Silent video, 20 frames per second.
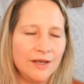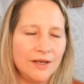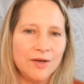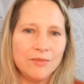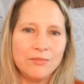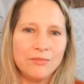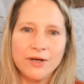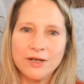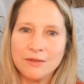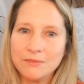
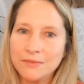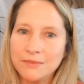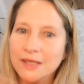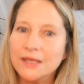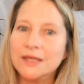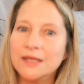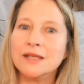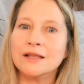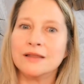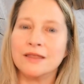But
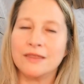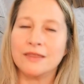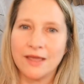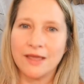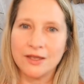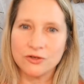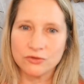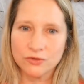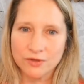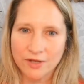immediately the
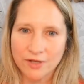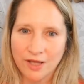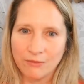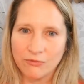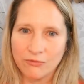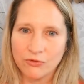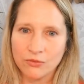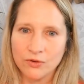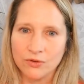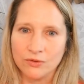angels came
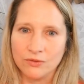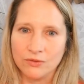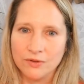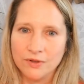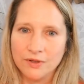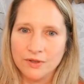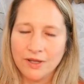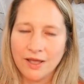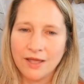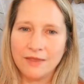through
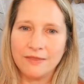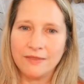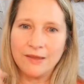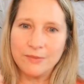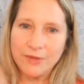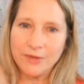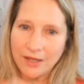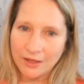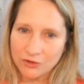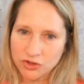and they
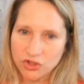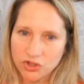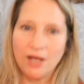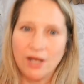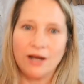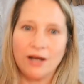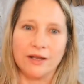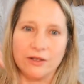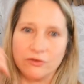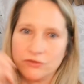began
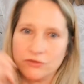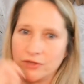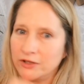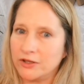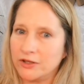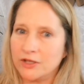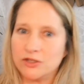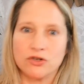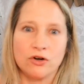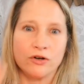channeling. Like
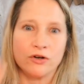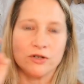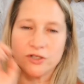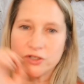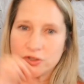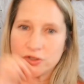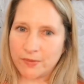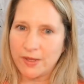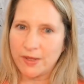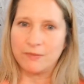they started,
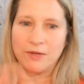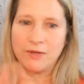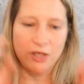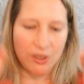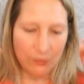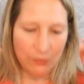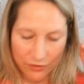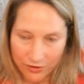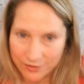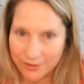
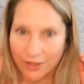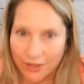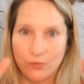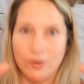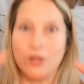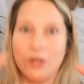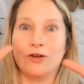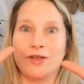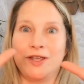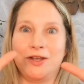they were just like,
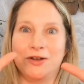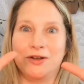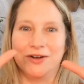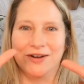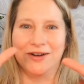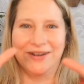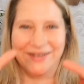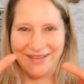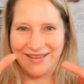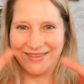we are
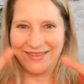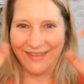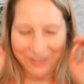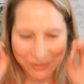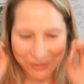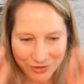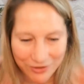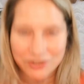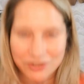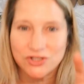here. And they
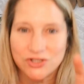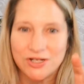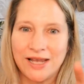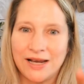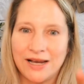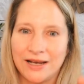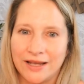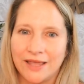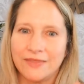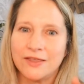started
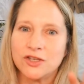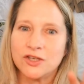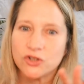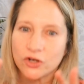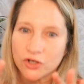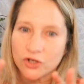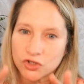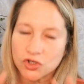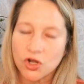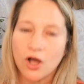channeling and they
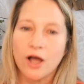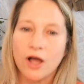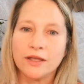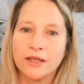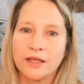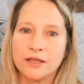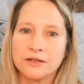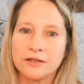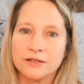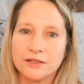started
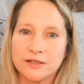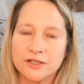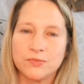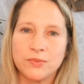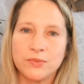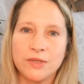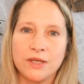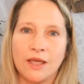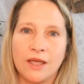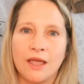talking to this
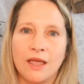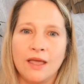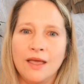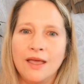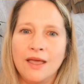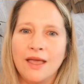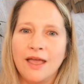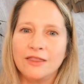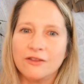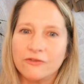being.
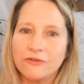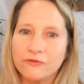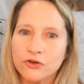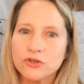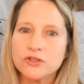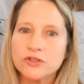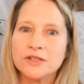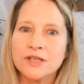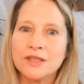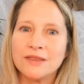And the
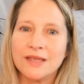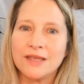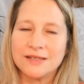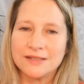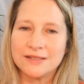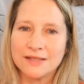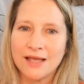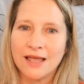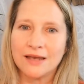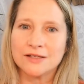first thing they
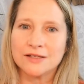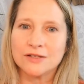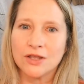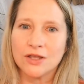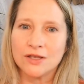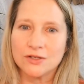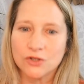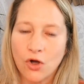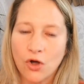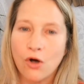said
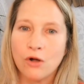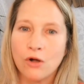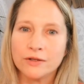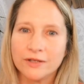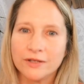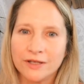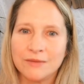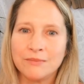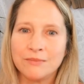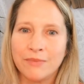is called
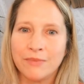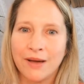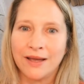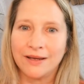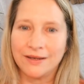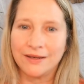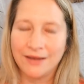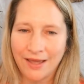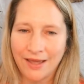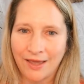him
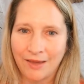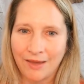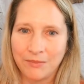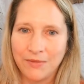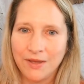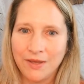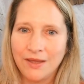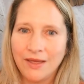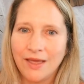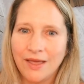by name
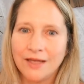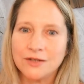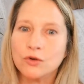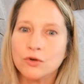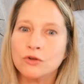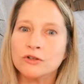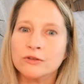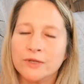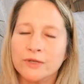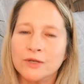and
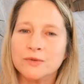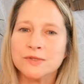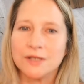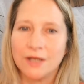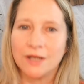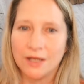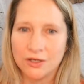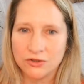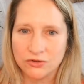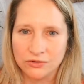told him he was
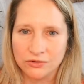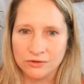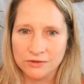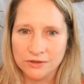an angel.